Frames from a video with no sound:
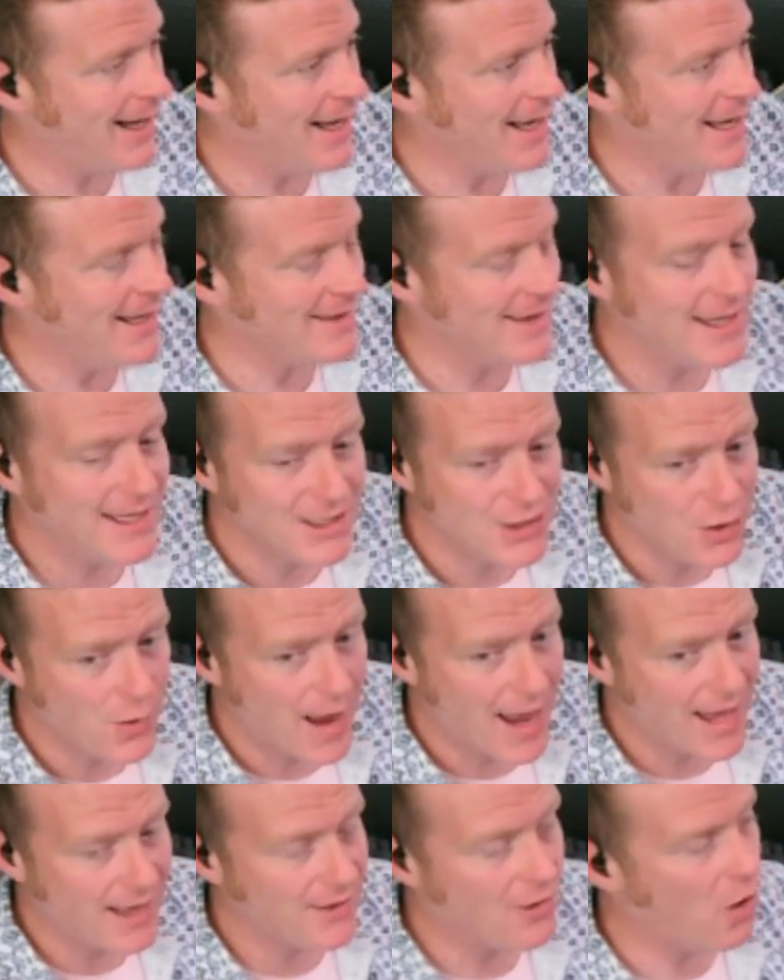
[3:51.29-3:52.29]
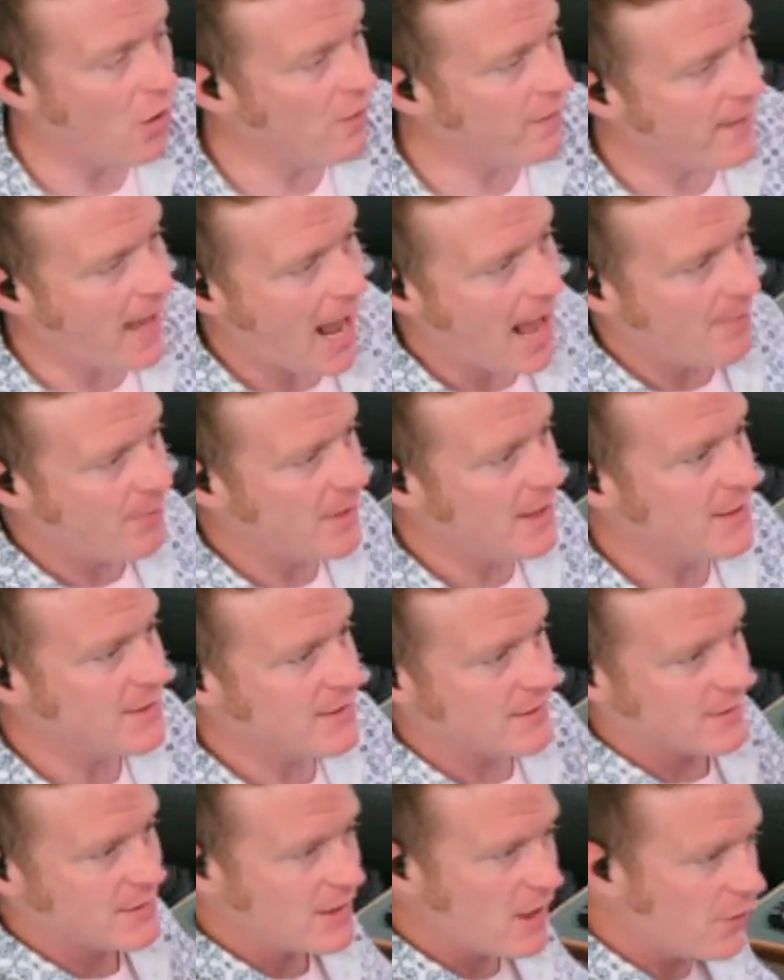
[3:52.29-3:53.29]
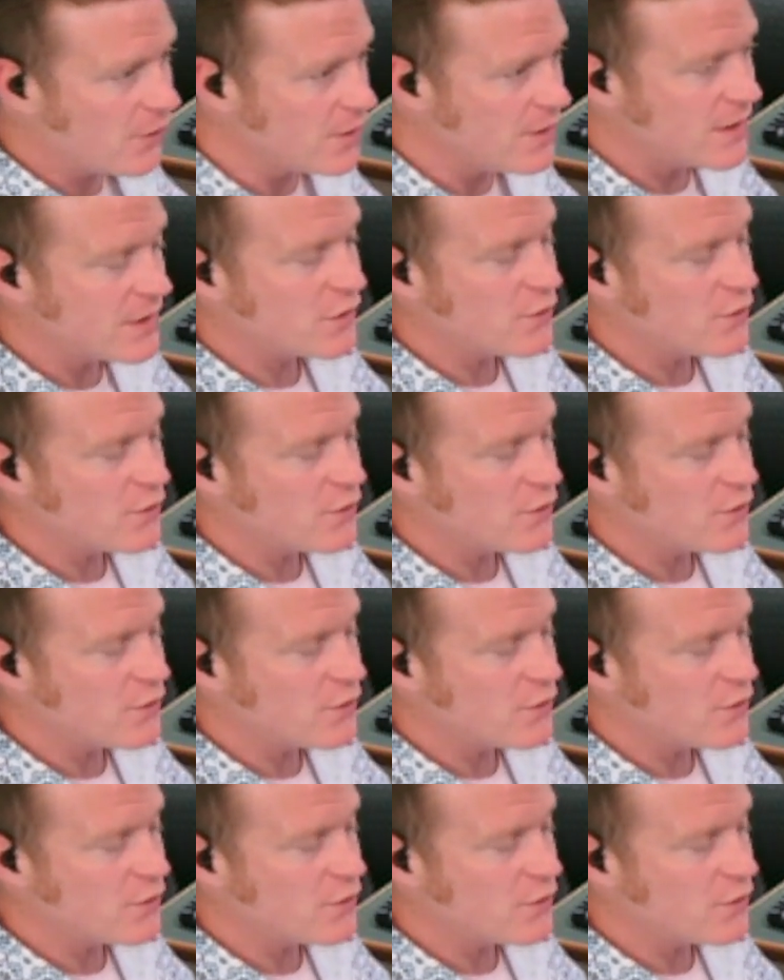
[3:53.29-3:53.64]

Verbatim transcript: Uh, and then you had all the happenings of the Southern